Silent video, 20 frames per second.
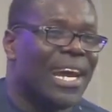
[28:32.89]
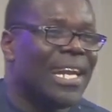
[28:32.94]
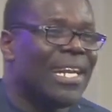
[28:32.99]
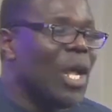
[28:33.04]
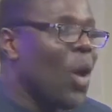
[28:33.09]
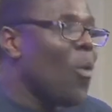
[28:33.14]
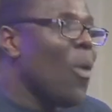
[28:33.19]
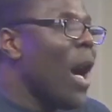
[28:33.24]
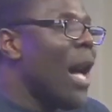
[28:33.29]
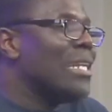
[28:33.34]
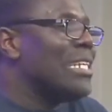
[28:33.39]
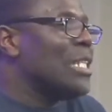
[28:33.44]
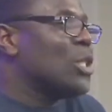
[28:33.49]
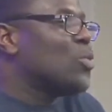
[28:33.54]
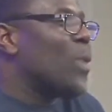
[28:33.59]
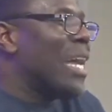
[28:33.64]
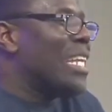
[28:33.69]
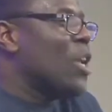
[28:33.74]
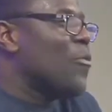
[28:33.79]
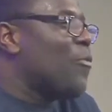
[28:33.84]
The world is
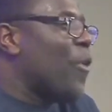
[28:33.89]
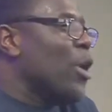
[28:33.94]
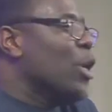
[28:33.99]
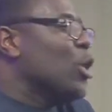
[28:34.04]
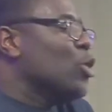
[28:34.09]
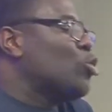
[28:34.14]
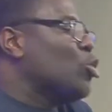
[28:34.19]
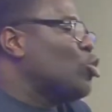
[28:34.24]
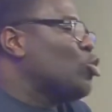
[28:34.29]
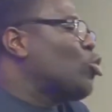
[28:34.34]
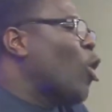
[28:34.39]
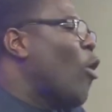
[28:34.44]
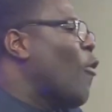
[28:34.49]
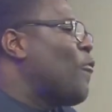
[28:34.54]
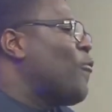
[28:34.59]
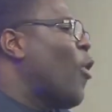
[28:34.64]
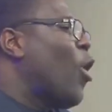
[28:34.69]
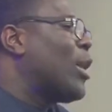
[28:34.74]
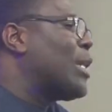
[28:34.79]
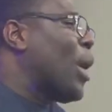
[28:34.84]
waiting for you to show
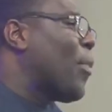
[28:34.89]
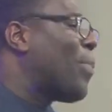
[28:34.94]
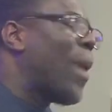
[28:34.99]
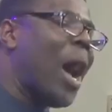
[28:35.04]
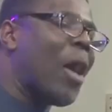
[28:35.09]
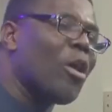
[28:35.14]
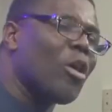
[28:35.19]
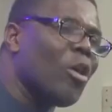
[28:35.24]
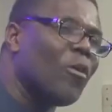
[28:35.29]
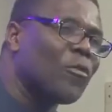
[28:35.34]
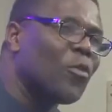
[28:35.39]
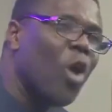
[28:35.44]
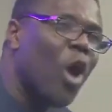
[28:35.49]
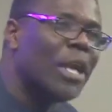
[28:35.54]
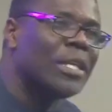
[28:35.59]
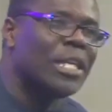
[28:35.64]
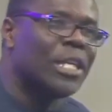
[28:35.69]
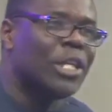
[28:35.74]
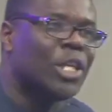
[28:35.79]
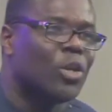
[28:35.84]
forth the power of
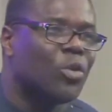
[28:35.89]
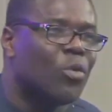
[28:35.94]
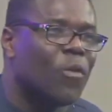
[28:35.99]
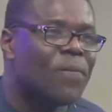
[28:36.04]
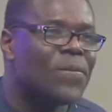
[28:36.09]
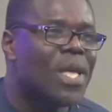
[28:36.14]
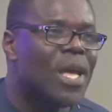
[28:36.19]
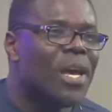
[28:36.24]
God in you.